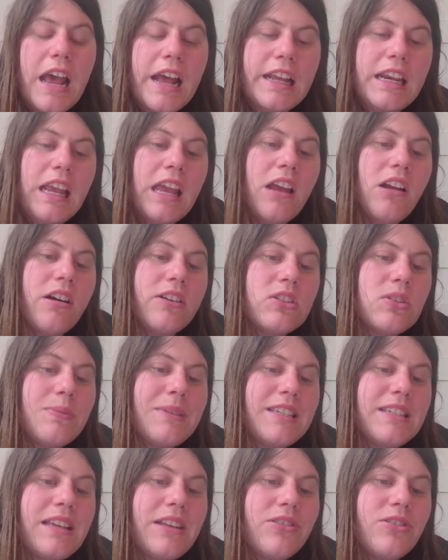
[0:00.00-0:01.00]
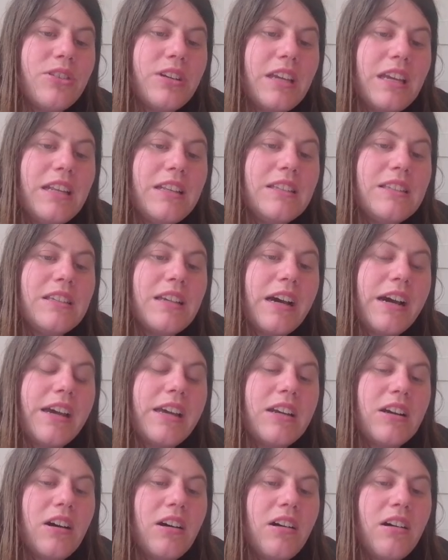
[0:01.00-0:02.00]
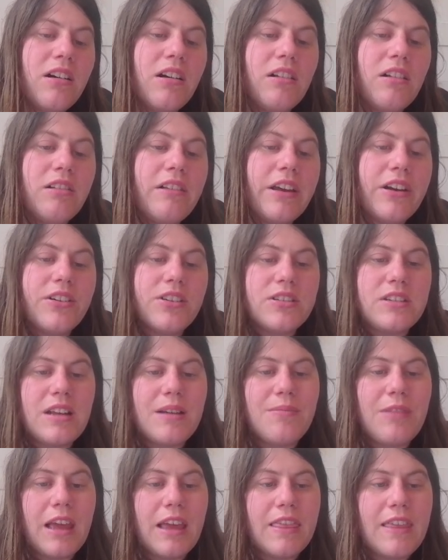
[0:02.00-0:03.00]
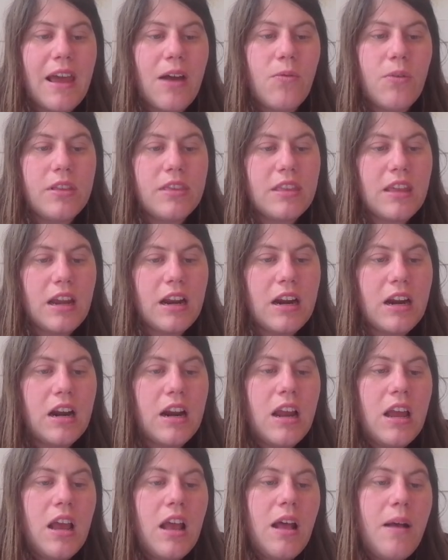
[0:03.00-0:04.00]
and E can also be centered inside our letter stem, like that one there.